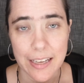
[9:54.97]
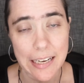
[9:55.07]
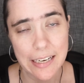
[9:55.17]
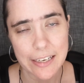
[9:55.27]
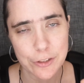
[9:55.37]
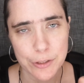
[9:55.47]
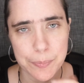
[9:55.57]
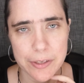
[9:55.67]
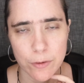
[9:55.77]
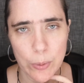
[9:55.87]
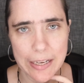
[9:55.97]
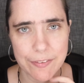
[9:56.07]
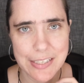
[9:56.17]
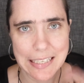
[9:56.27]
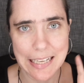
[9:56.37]
it can actually be a way
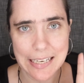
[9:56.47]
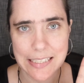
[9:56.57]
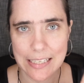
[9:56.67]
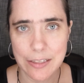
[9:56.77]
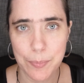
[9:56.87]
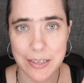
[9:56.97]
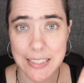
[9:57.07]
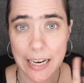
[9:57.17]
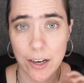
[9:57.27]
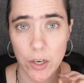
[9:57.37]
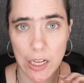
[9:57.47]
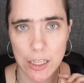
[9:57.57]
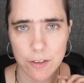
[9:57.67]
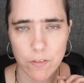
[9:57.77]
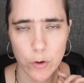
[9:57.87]
of selecting the best hair
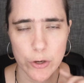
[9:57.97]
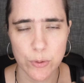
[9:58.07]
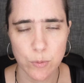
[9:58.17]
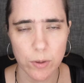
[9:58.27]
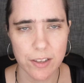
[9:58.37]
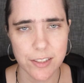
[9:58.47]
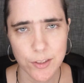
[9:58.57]
color for you as well,